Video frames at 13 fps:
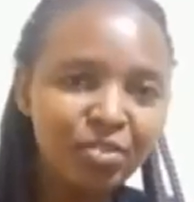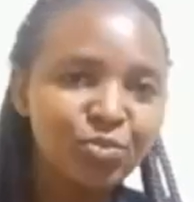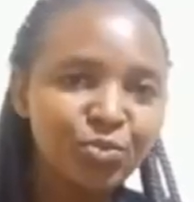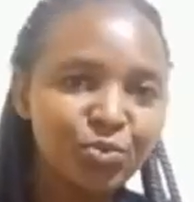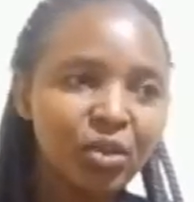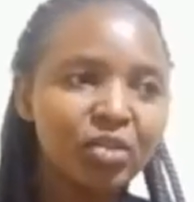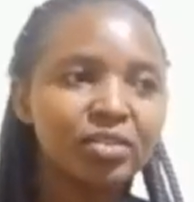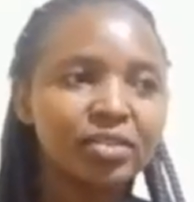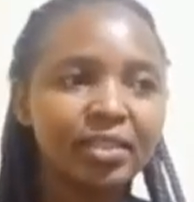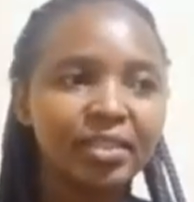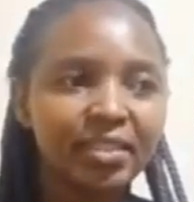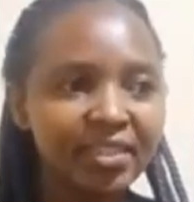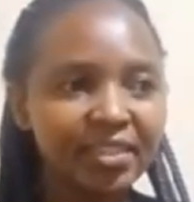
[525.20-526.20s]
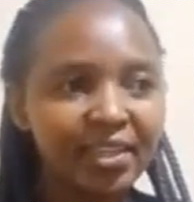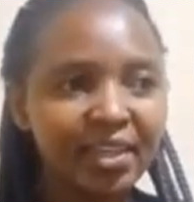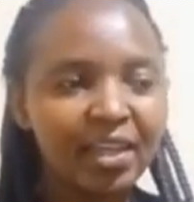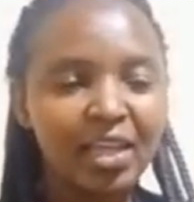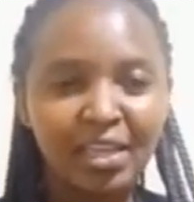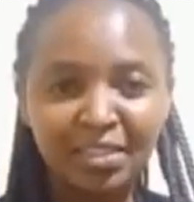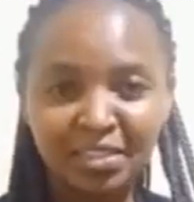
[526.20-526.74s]
throughout the year,
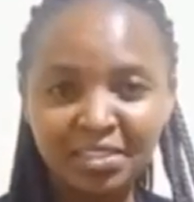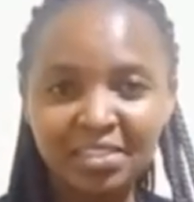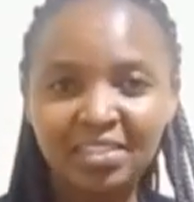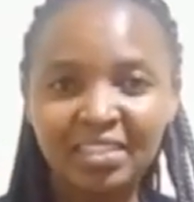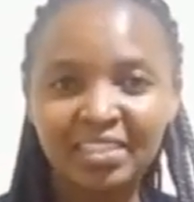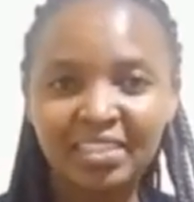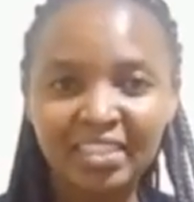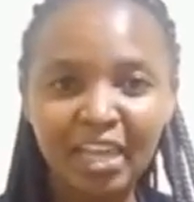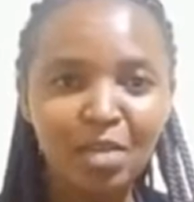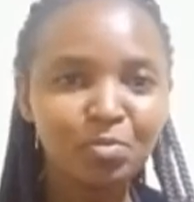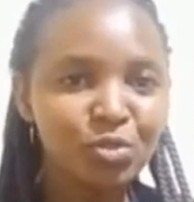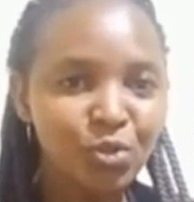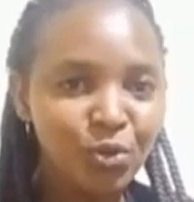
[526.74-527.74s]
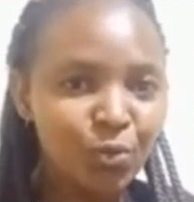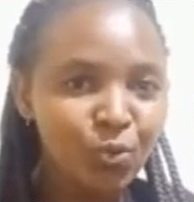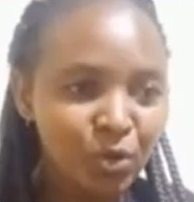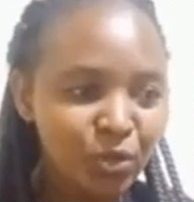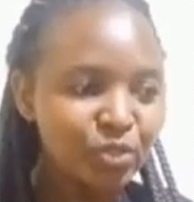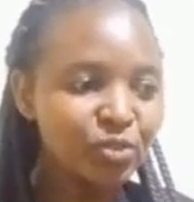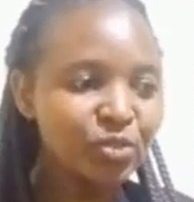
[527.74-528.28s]
this is the time to
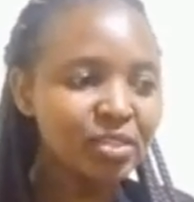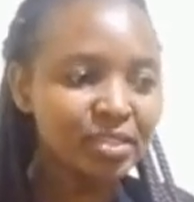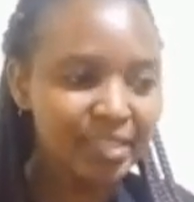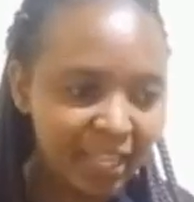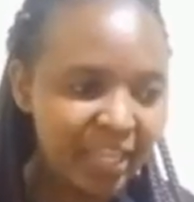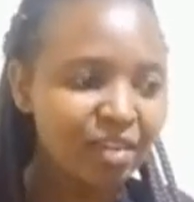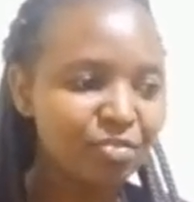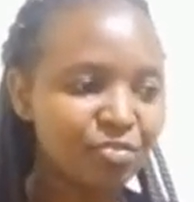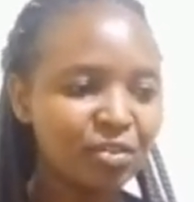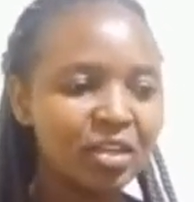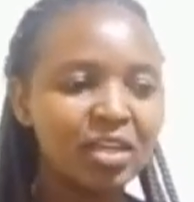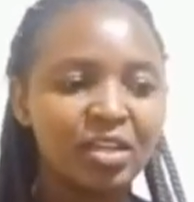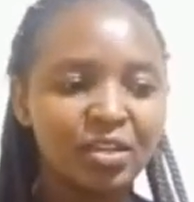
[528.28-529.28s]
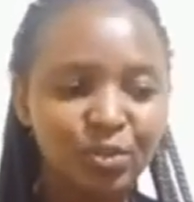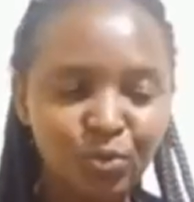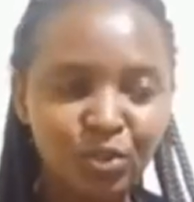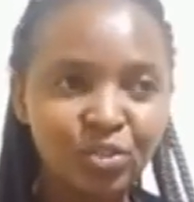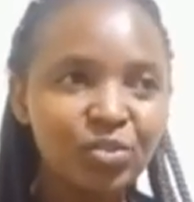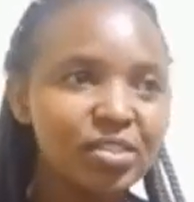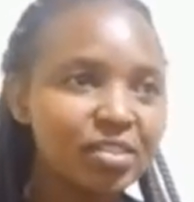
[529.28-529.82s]
reward yourself.
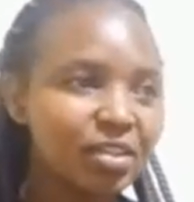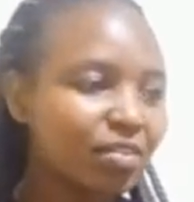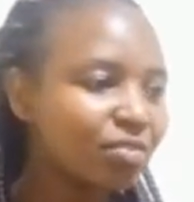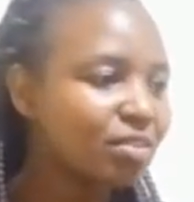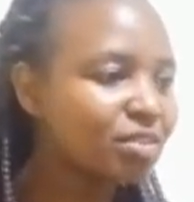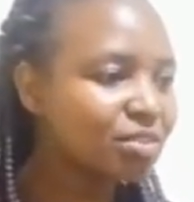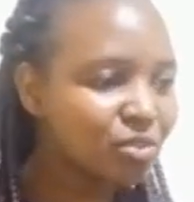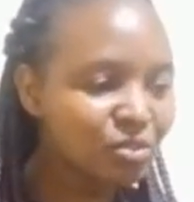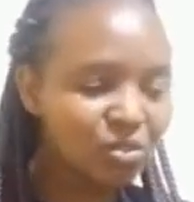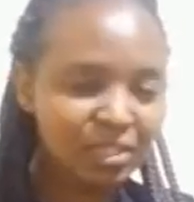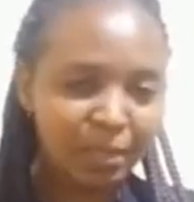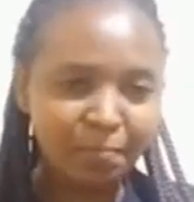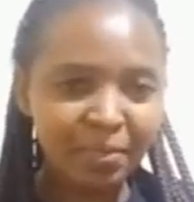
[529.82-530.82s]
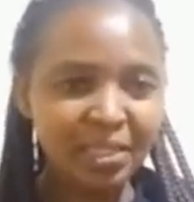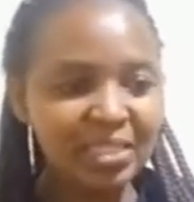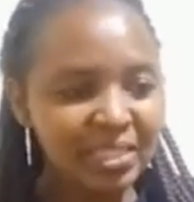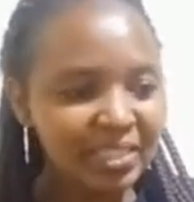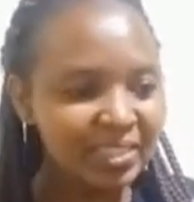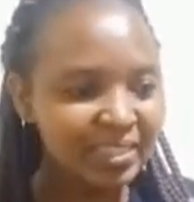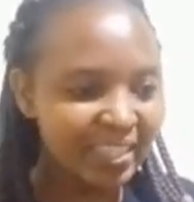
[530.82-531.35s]
Reward yourself with those
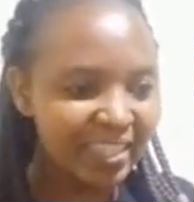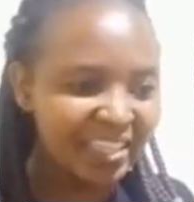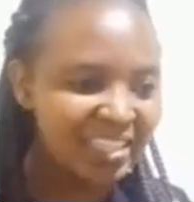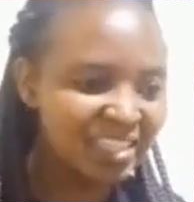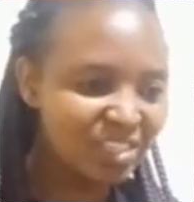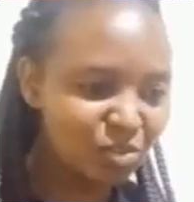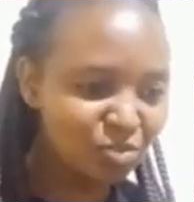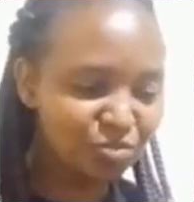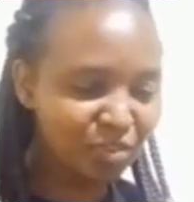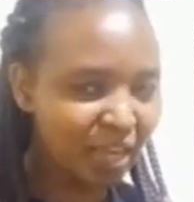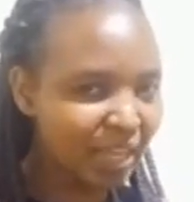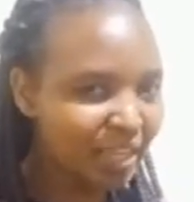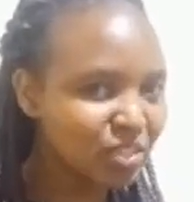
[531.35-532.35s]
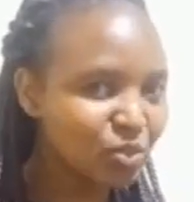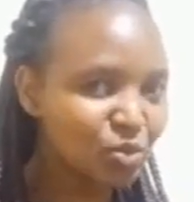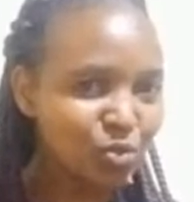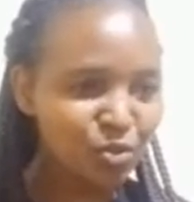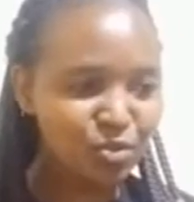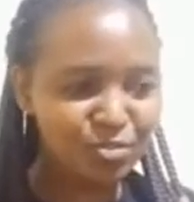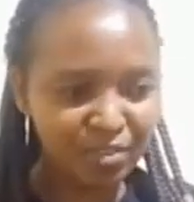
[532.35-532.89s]
amazing things you'll find on
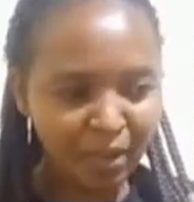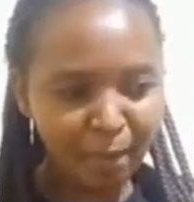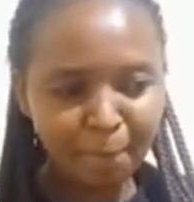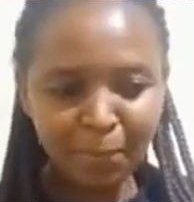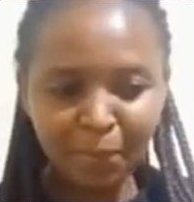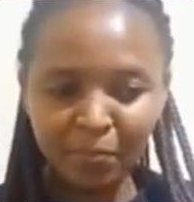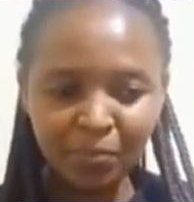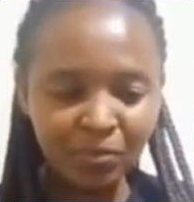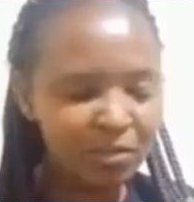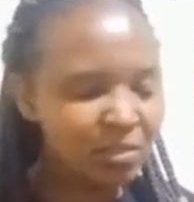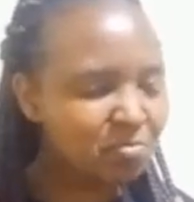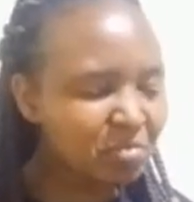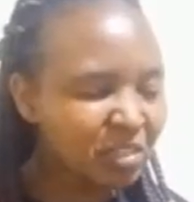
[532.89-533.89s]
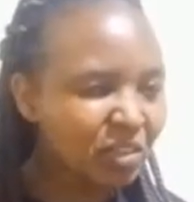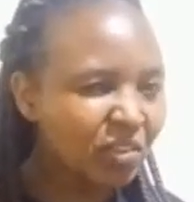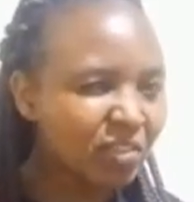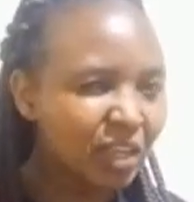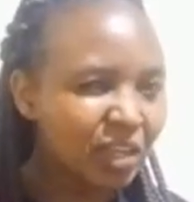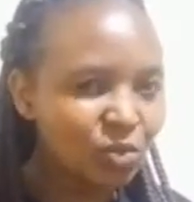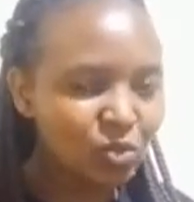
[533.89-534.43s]
offer. Just be on
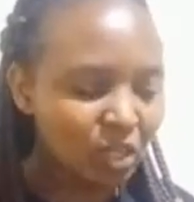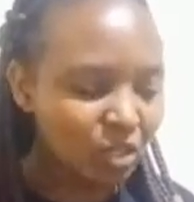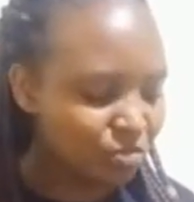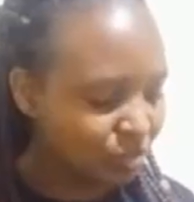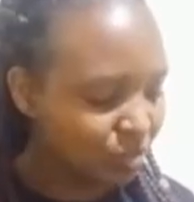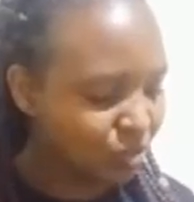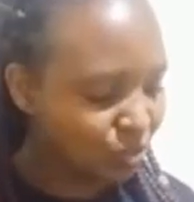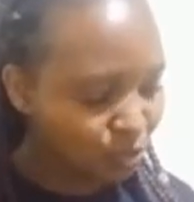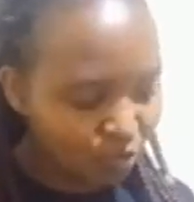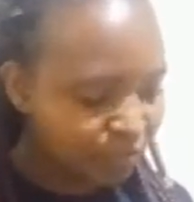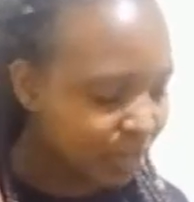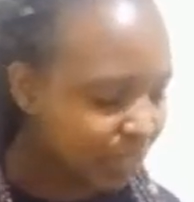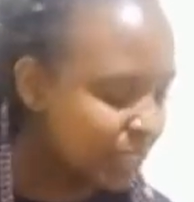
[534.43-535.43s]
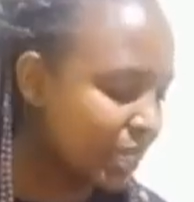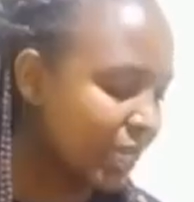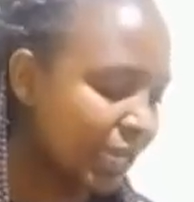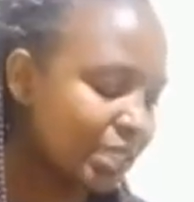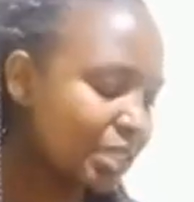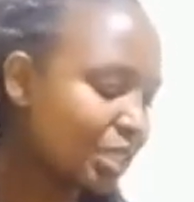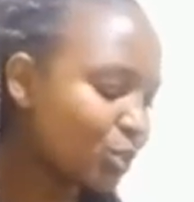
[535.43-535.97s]
the lookout for those offers like
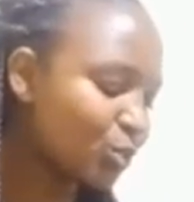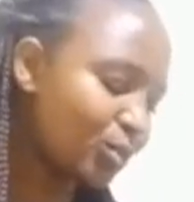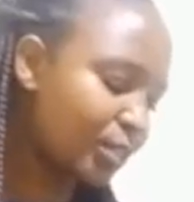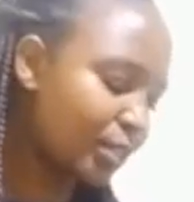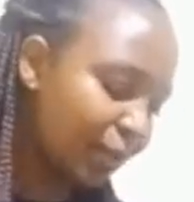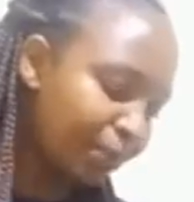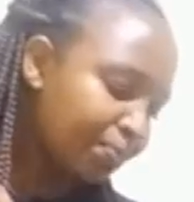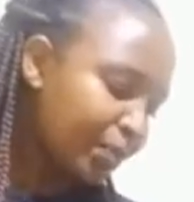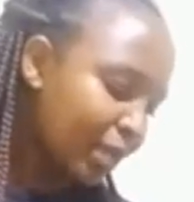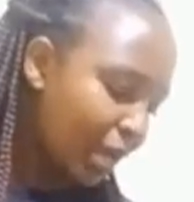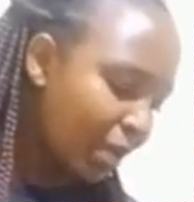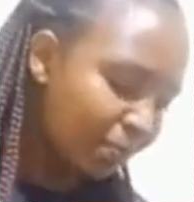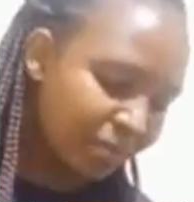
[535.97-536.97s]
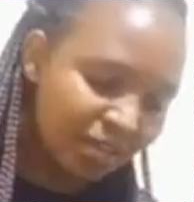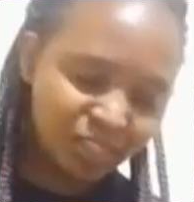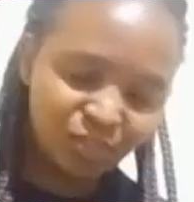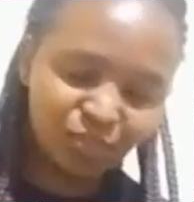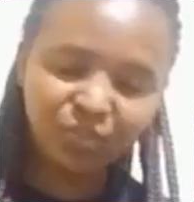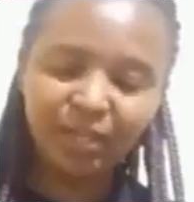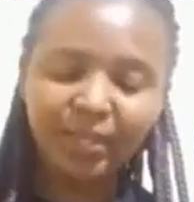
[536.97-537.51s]
I did today. I
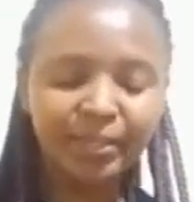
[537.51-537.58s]
passed by